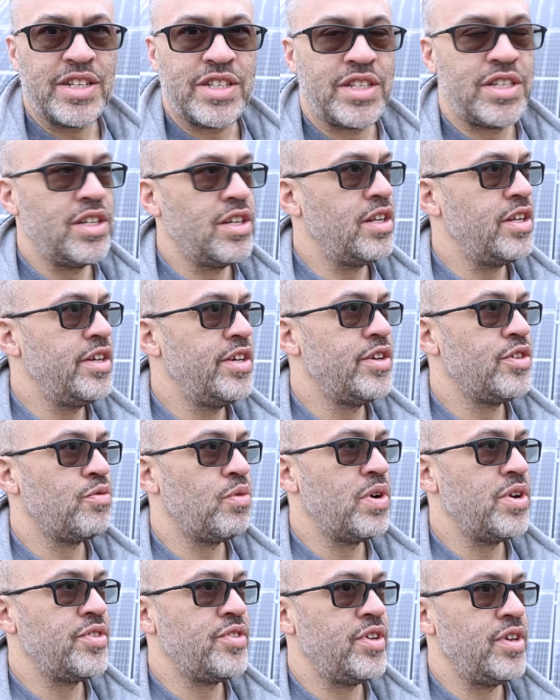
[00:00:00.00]
it still is,
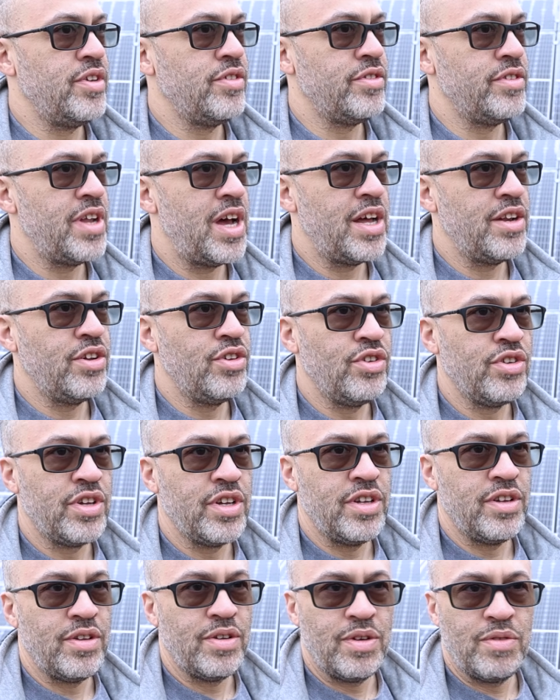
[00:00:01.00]
where it says not to hook
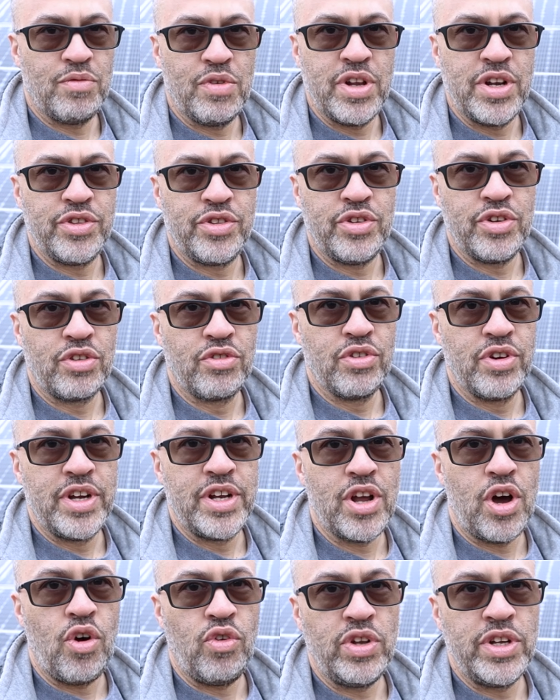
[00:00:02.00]
it, run it to the
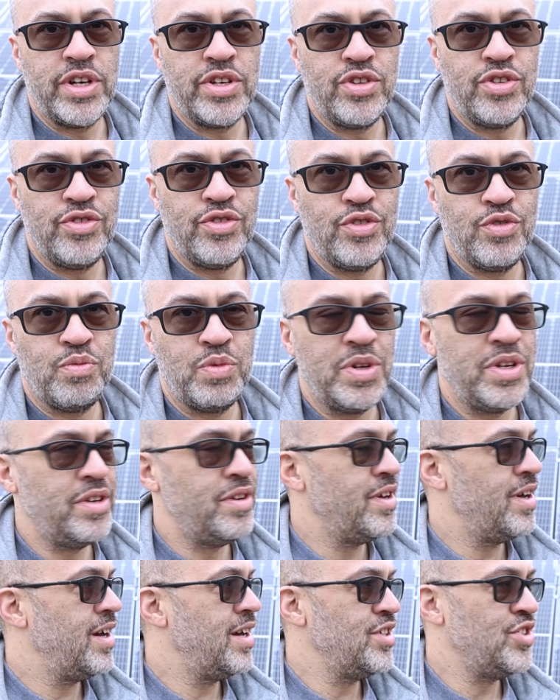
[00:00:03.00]
grid, only to use it
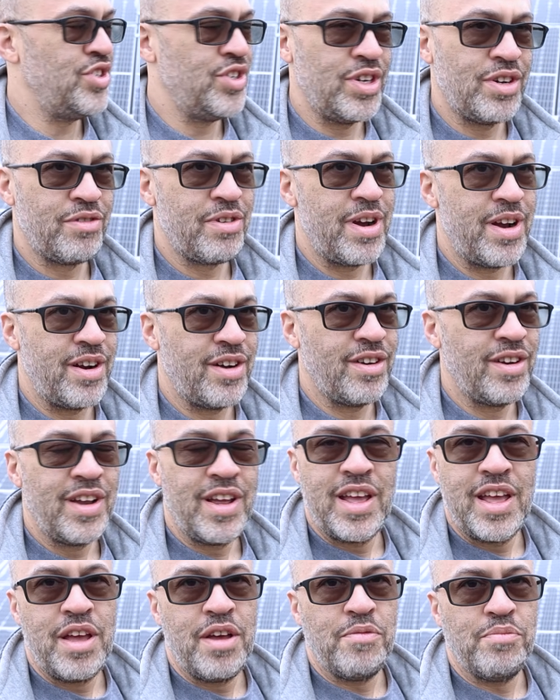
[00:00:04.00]
with a generator.
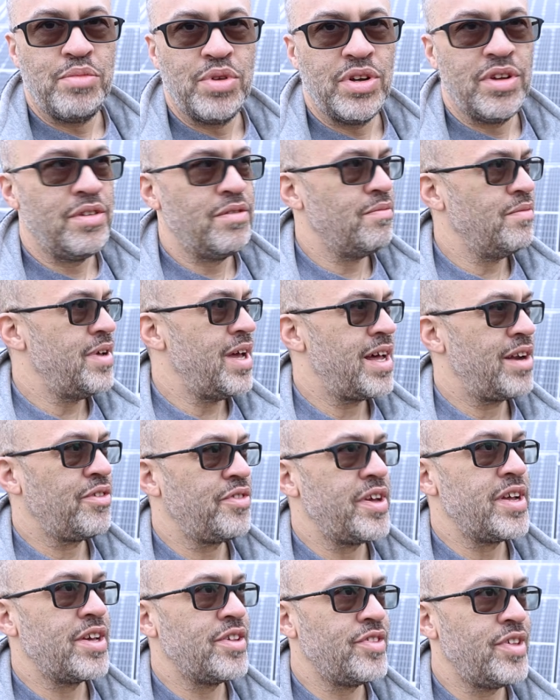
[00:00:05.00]
But I don't
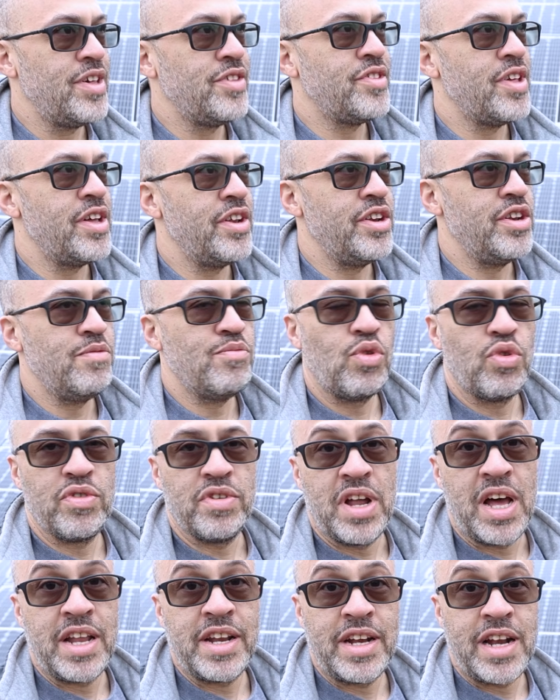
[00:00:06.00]
think it says that anymore,
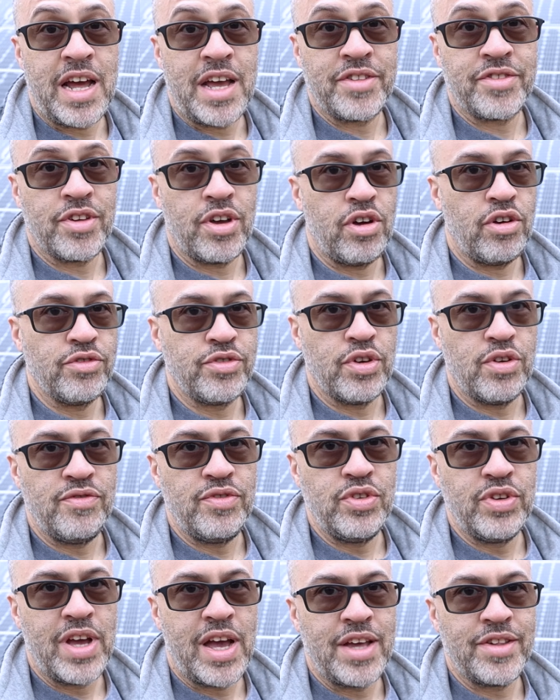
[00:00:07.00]
not that I saw. So
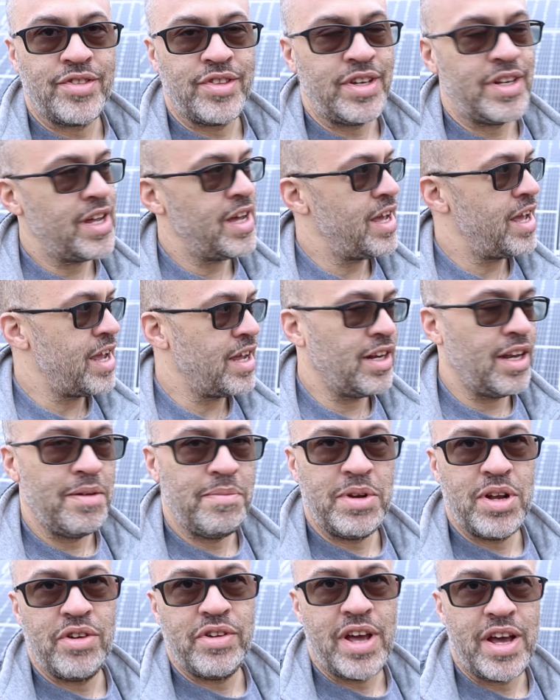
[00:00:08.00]
if you guys see that, hey,
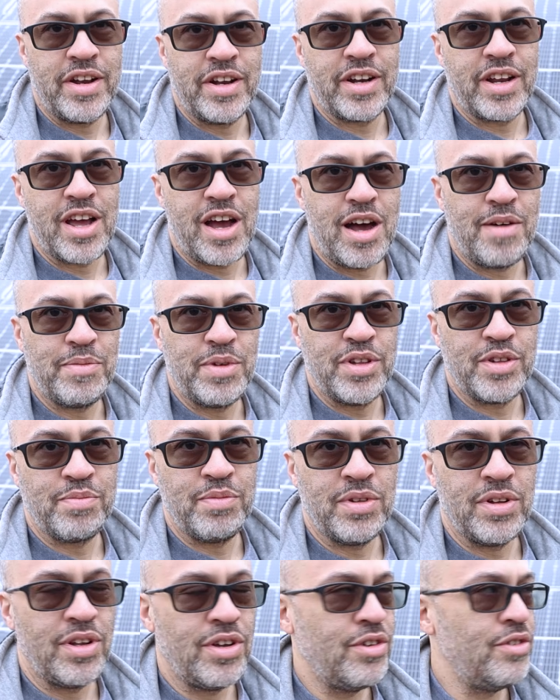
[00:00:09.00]
let me know down in the comments
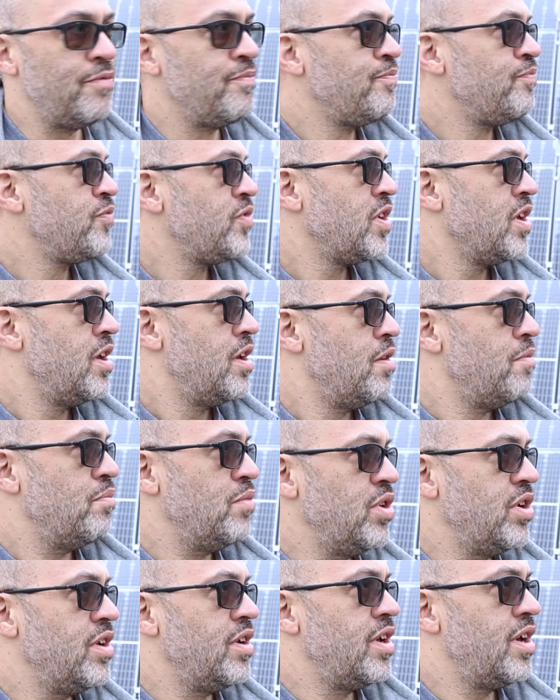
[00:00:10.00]
below.
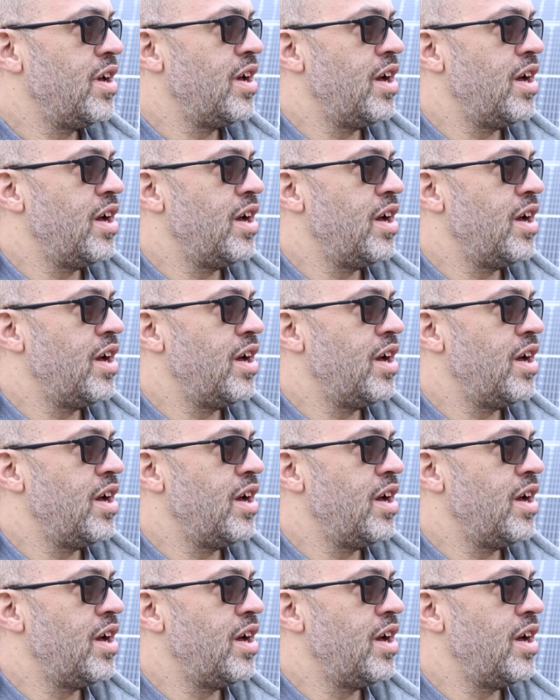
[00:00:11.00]
But